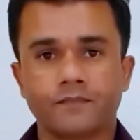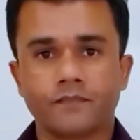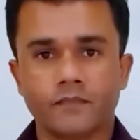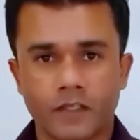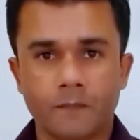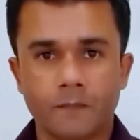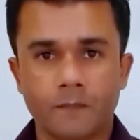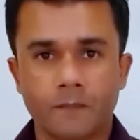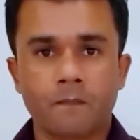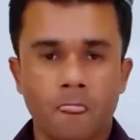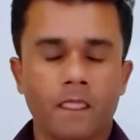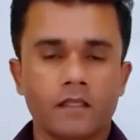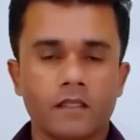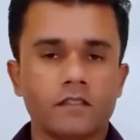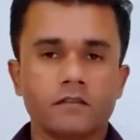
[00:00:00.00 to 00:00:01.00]
Right?
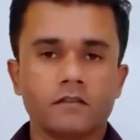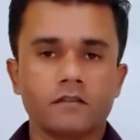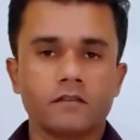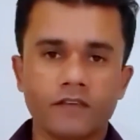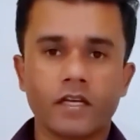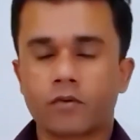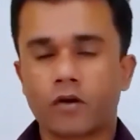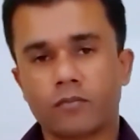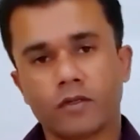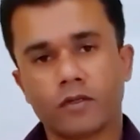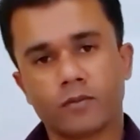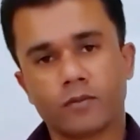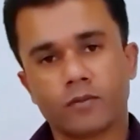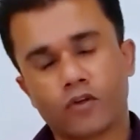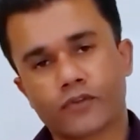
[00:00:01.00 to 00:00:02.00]
We have that problem
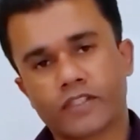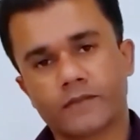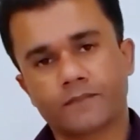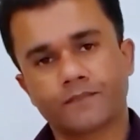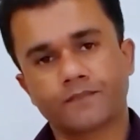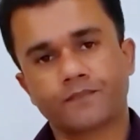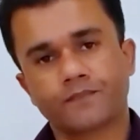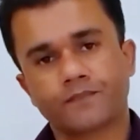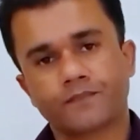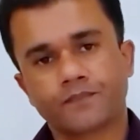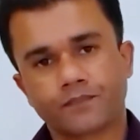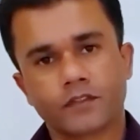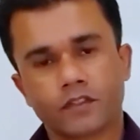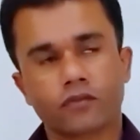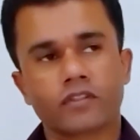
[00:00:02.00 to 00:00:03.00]
also. Right?
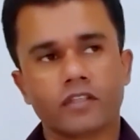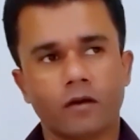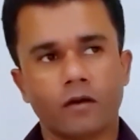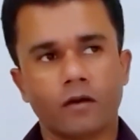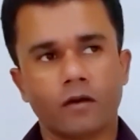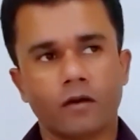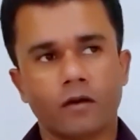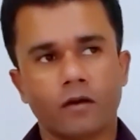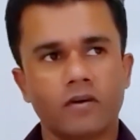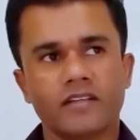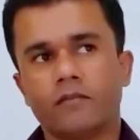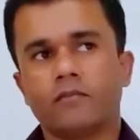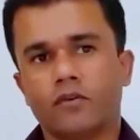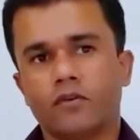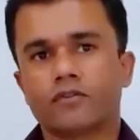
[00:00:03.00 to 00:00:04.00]
Not someone, then
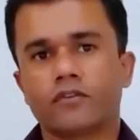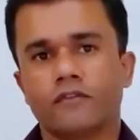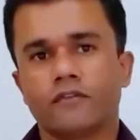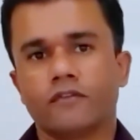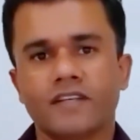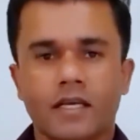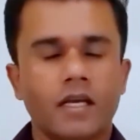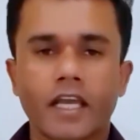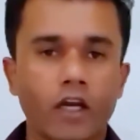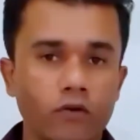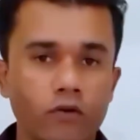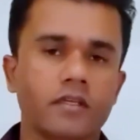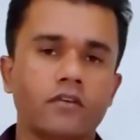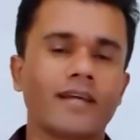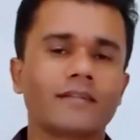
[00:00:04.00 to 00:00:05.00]
most of us
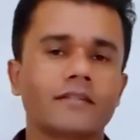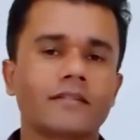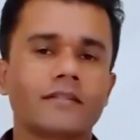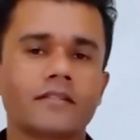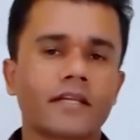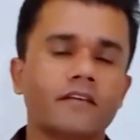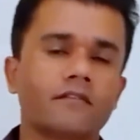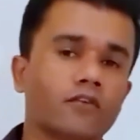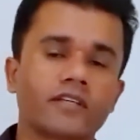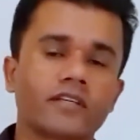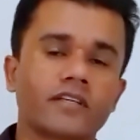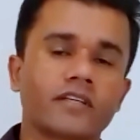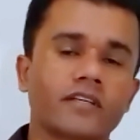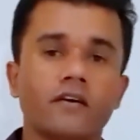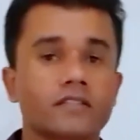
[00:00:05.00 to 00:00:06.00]
cannot look at the screen
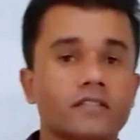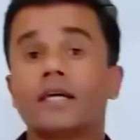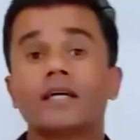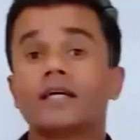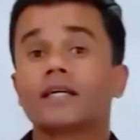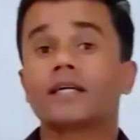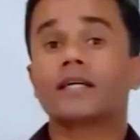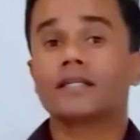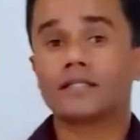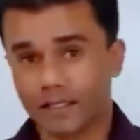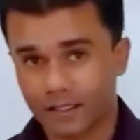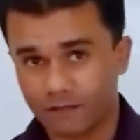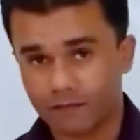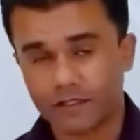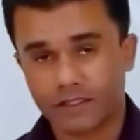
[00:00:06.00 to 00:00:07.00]
for 3 hours
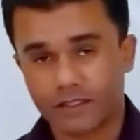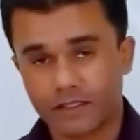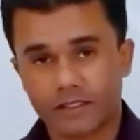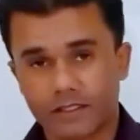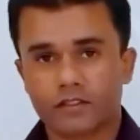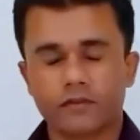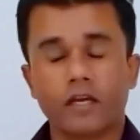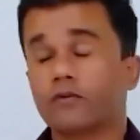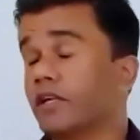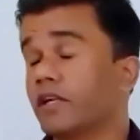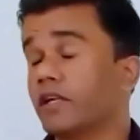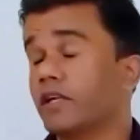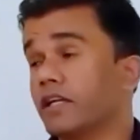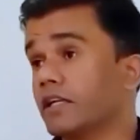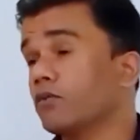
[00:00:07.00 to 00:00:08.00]
consecutive. So we have to take
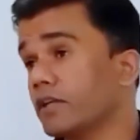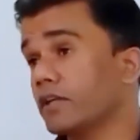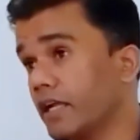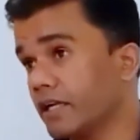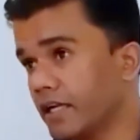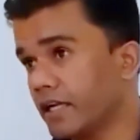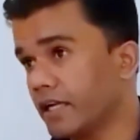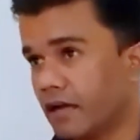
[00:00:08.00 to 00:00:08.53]
it out and have